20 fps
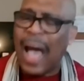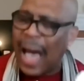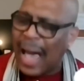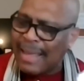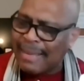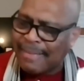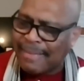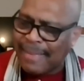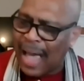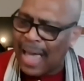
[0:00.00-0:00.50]

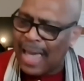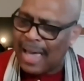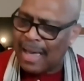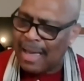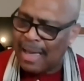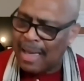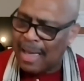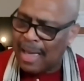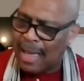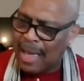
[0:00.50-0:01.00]

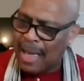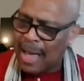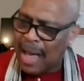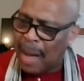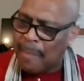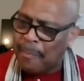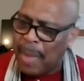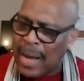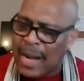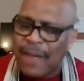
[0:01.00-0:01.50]
Isaiah, a
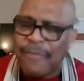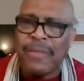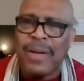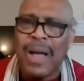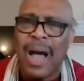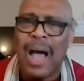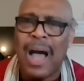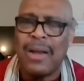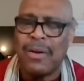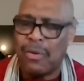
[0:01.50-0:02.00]
man of
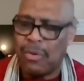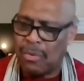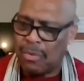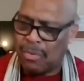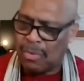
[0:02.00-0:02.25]
God,